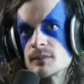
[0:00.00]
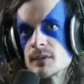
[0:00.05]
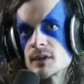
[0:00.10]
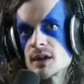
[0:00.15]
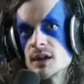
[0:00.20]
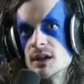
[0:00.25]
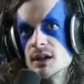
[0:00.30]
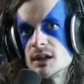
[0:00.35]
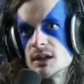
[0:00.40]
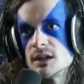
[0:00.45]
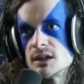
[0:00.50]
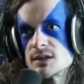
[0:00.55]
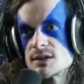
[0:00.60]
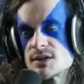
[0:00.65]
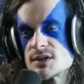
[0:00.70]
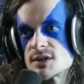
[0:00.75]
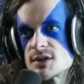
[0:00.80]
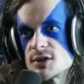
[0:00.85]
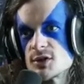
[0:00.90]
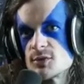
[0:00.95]
He is
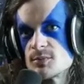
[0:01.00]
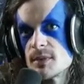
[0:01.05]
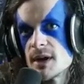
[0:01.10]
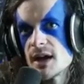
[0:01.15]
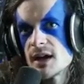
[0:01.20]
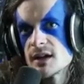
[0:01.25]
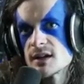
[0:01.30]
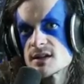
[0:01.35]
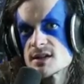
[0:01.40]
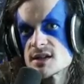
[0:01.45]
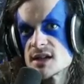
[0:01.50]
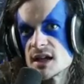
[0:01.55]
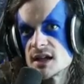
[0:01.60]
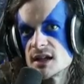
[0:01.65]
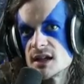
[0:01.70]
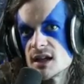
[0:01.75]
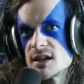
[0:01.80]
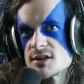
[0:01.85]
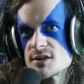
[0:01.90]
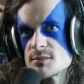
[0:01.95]
still maxed, and he
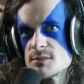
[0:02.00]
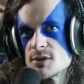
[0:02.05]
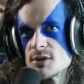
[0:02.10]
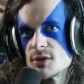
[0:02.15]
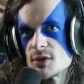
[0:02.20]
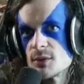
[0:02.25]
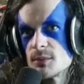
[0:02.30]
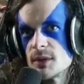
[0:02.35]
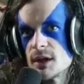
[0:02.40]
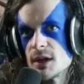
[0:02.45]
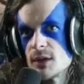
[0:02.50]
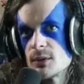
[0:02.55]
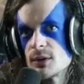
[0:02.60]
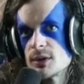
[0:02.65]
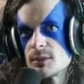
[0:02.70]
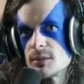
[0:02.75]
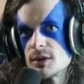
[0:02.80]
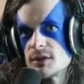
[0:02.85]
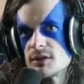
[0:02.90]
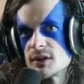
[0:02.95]
has a mineral bank with a
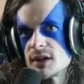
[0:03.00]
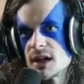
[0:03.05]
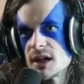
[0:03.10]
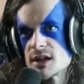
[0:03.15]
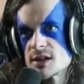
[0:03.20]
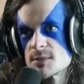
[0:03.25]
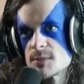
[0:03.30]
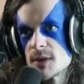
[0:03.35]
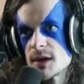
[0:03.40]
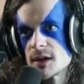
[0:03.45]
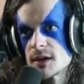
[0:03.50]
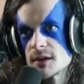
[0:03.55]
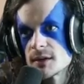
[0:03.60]
bit of a gas bank.